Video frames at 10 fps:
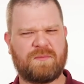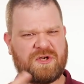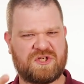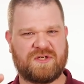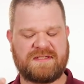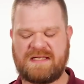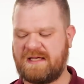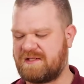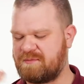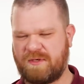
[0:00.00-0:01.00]
Pretty sure it's
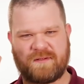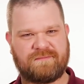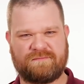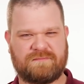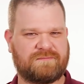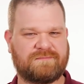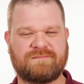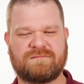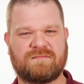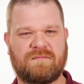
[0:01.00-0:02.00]
Jens, but
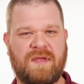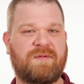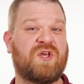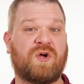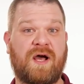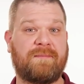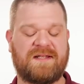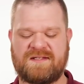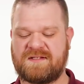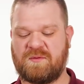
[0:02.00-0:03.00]
maybe he'll
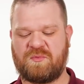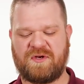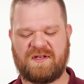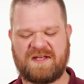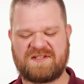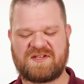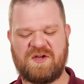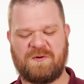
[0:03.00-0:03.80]
comment at some point and let us